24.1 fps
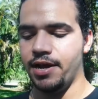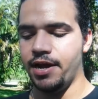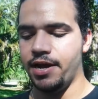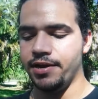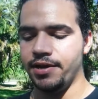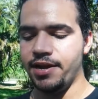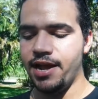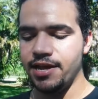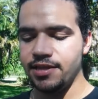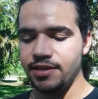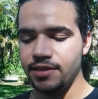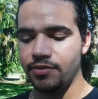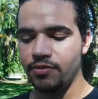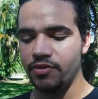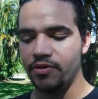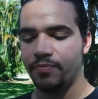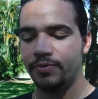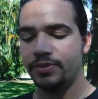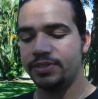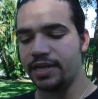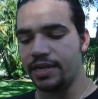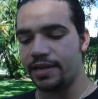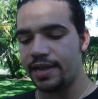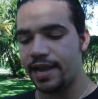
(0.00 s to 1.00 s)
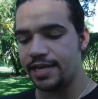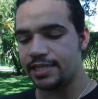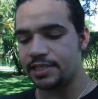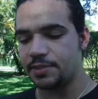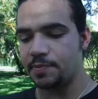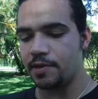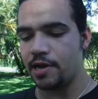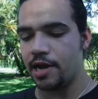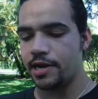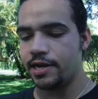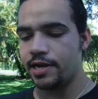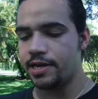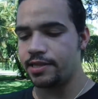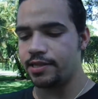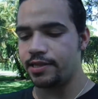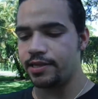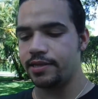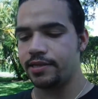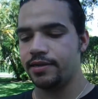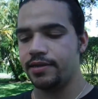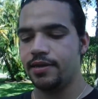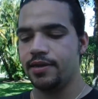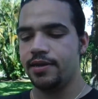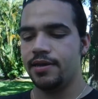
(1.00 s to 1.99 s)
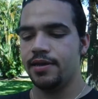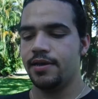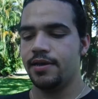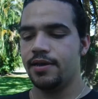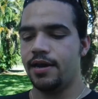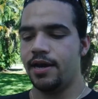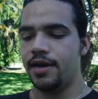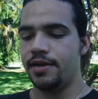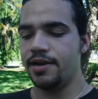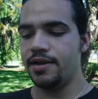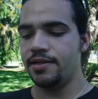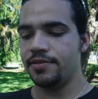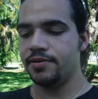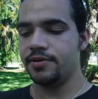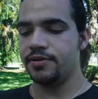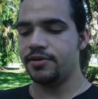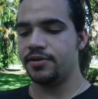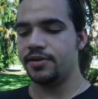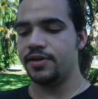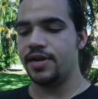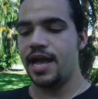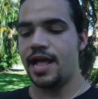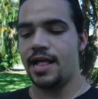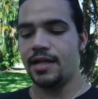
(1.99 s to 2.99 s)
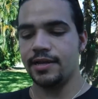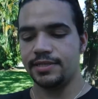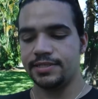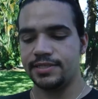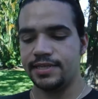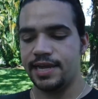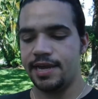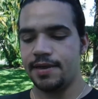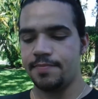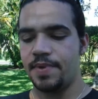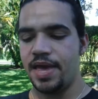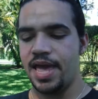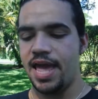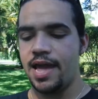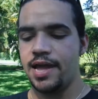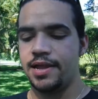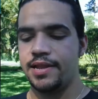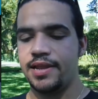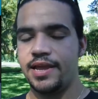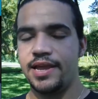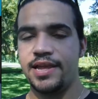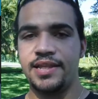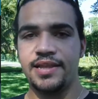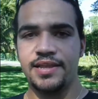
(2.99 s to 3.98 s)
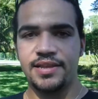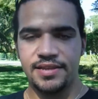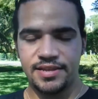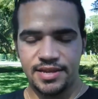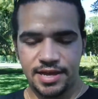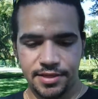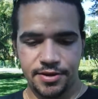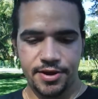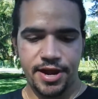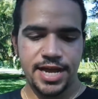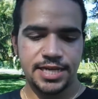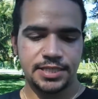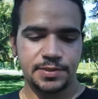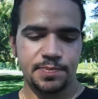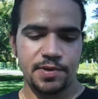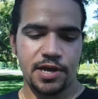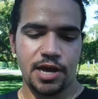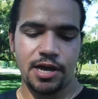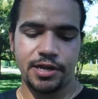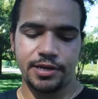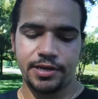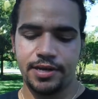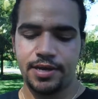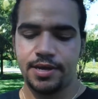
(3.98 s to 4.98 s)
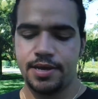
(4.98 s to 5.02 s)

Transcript: a 93% Espeon, and then another Alakazam and another Espeon.